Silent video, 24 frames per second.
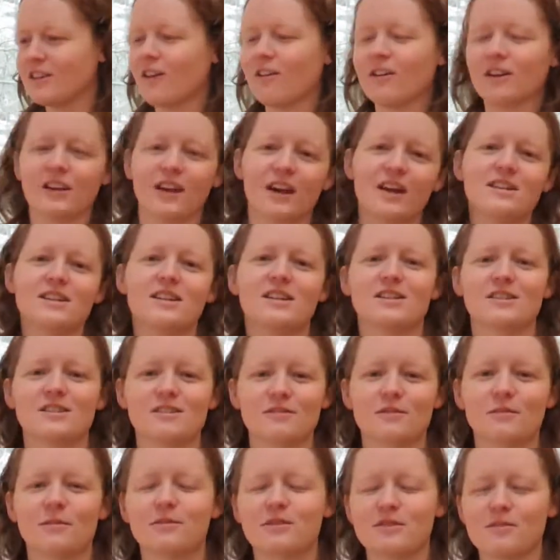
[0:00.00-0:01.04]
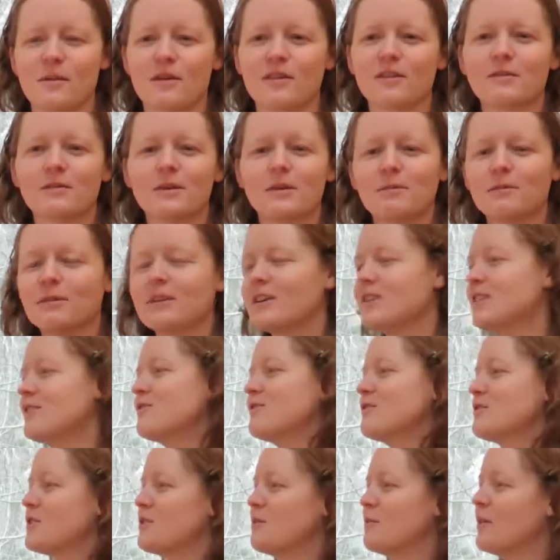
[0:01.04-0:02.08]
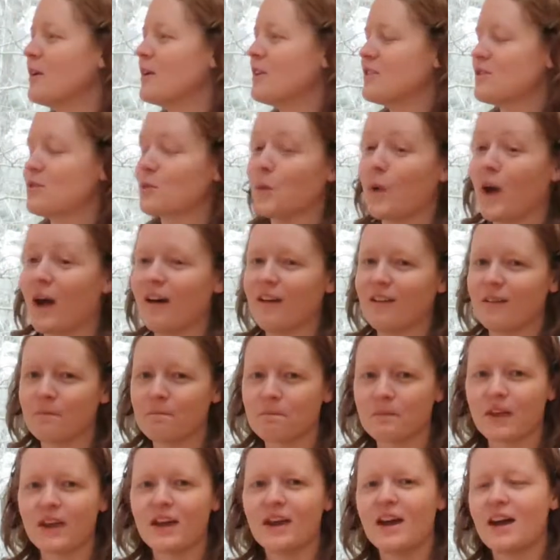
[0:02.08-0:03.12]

go get ideas from some other people on YouTube as well.